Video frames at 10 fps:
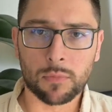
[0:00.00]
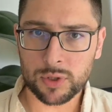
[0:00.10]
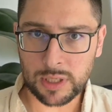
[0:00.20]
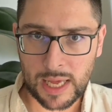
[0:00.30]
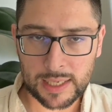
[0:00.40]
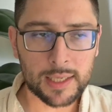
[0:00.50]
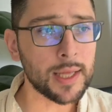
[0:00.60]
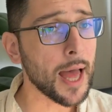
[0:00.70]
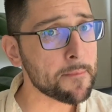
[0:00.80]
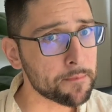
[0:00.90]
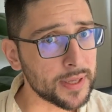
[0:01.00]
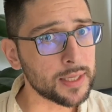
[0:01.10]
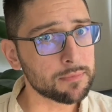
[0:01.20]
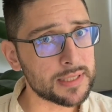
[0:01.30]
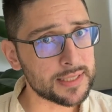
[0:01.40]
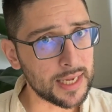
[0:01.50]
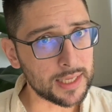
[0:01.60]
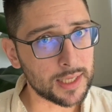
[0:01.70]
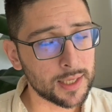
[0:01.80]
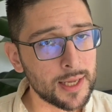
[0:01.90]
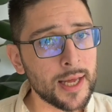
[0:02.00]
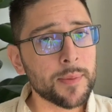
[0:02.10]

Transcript: most likely a big mistake,